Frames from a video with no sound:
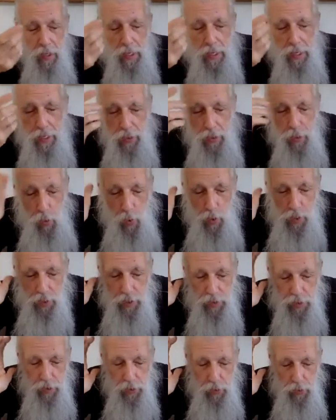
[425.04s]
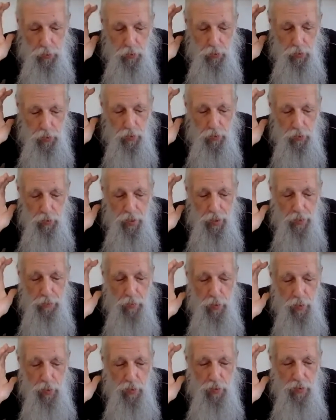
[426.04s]
In order to
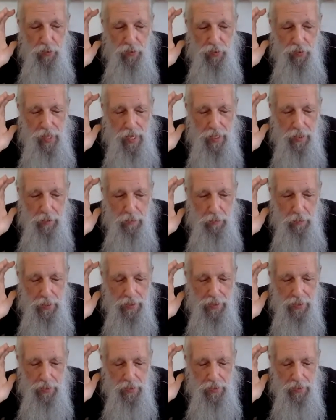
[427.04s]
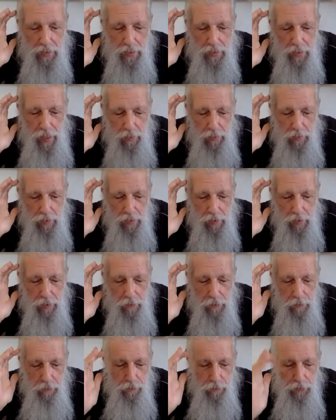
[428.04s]
remove that misconception,
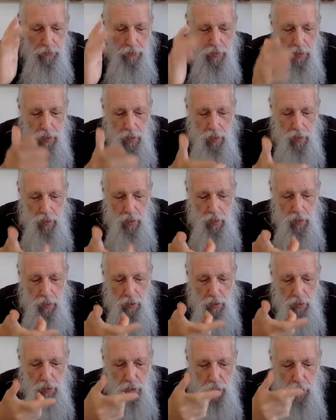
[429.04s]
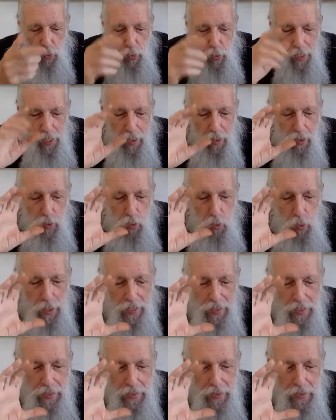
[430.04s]
the real
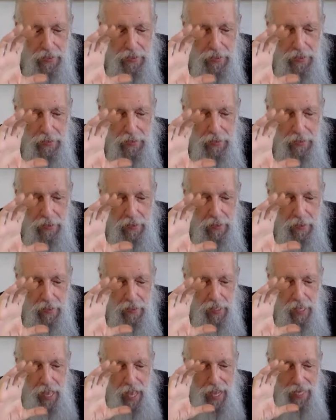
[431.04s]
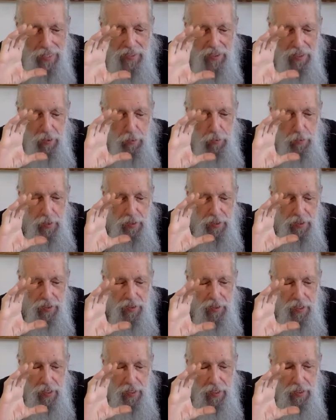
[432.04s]
witness has to be
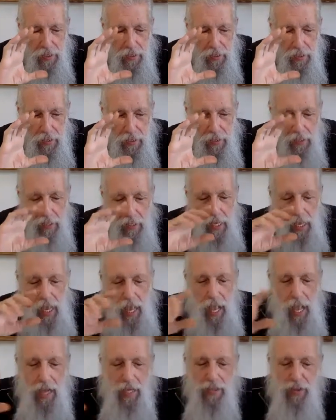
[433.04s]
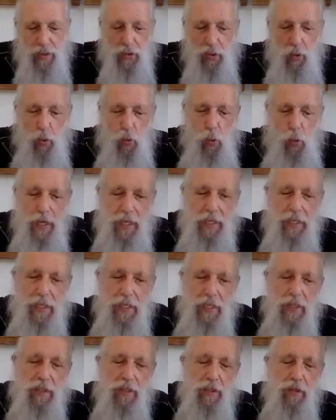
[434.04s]
seen as the
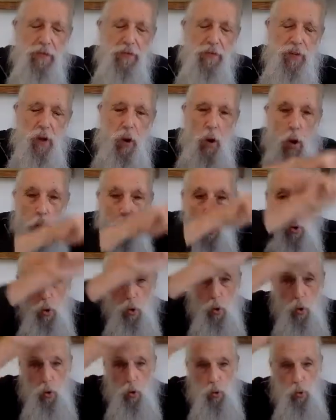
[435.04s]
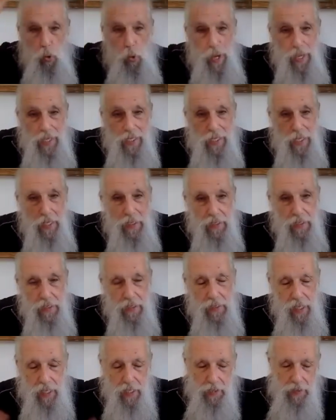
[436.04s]
witness of the whole waking
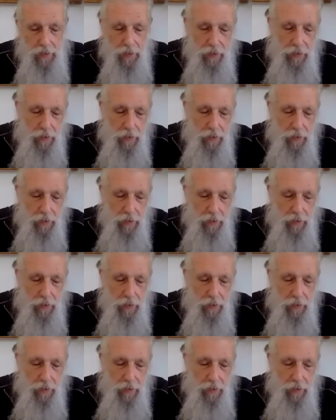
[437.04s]
state.